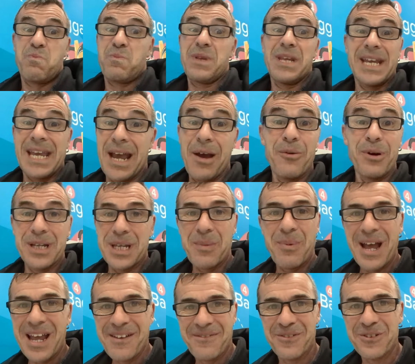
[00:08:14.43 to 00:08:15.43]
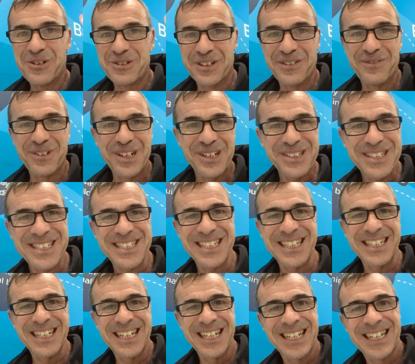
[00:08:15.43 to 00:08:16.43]
you get what you pay for in flights.
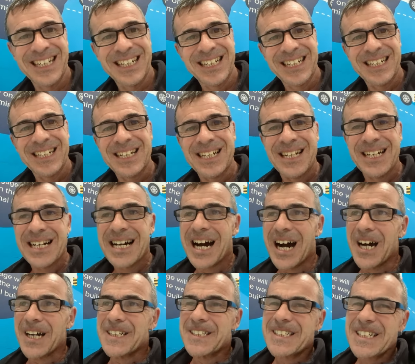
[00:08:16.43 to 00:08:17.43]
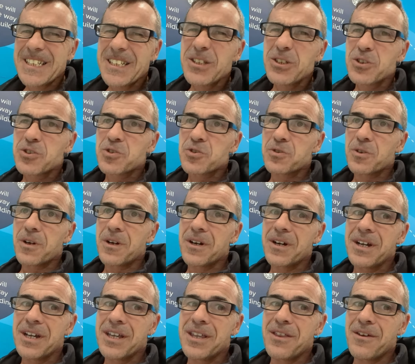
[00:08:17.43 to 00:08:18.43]
I didn't
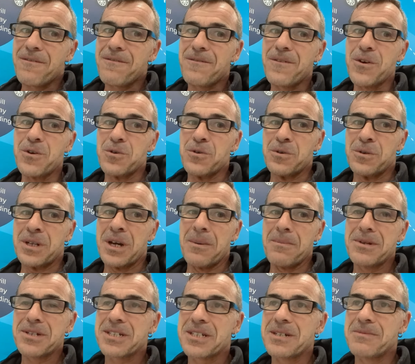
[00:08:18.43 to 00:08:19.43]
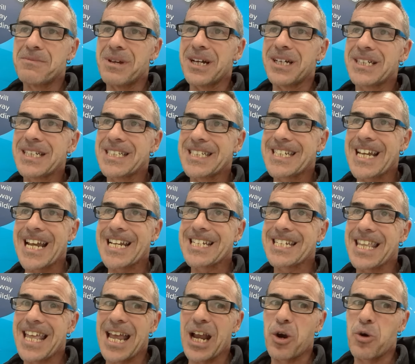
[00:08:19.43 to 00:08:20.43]
try the food, I must admit. I didn't
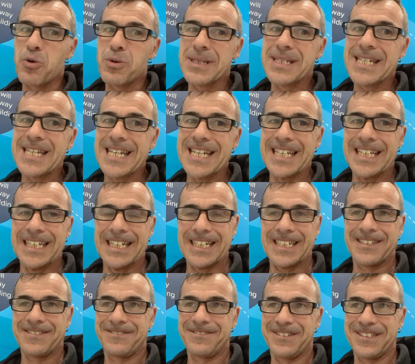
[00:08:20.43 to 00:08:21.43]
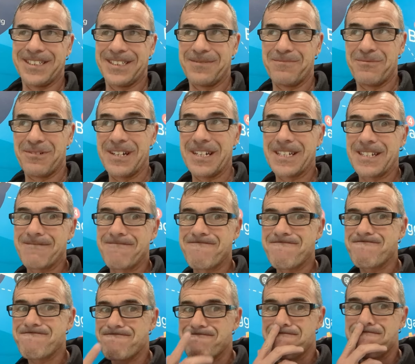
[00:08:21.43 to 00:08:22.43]
taste their cuisine for some reason.
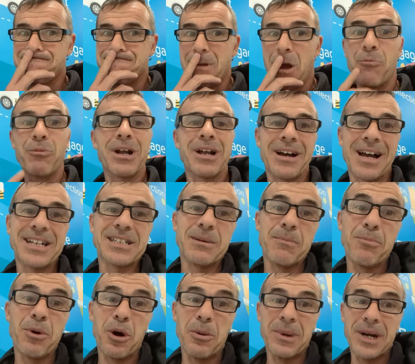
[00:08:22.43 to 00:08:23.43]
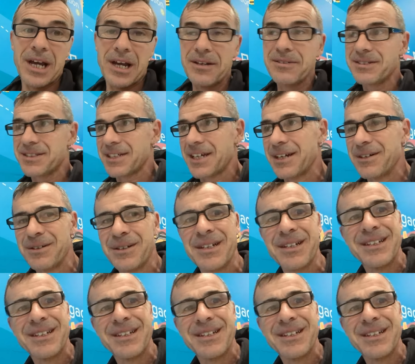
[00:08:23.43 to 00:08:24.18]
Well, I actually bought my own, so